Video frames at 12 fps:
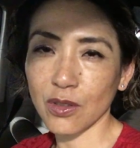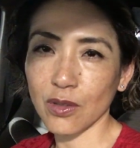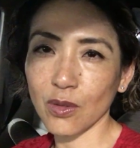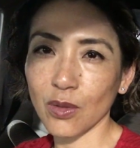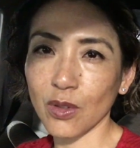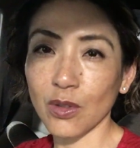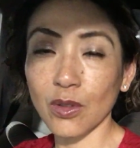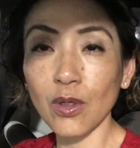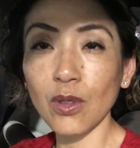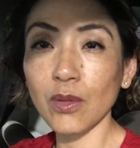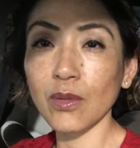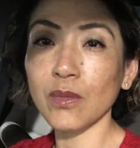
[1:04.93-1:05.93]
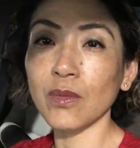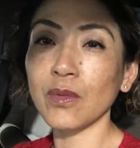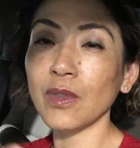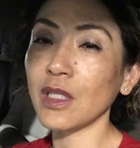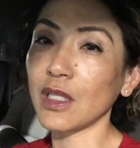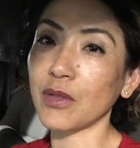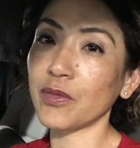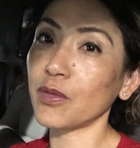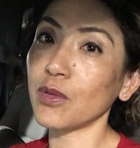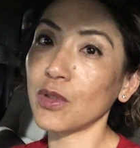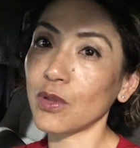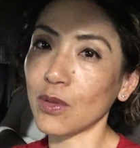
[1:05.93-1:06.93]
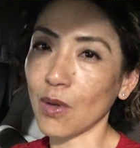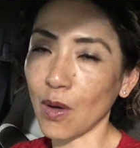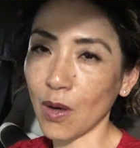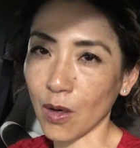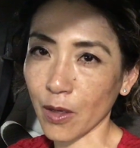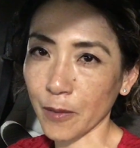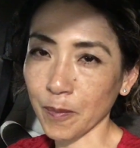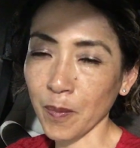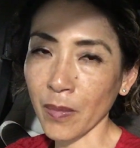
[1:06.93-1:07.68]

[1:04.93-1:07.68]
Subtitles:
So you're not really who you are.